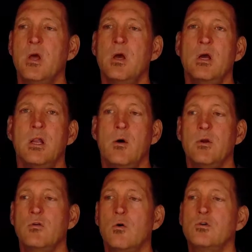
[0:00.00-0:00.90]
Now, we
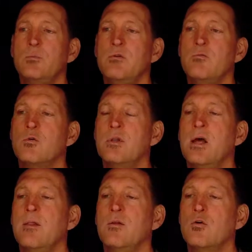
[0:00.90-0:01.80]
told you before
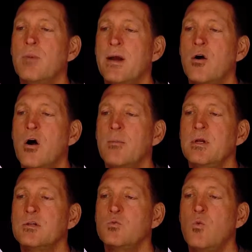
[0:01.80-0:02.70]
that your bicarbonate
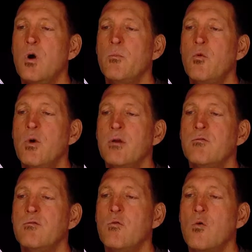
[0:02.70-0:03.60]
is
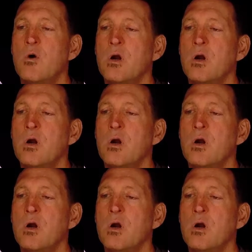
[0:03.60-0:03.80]
1.4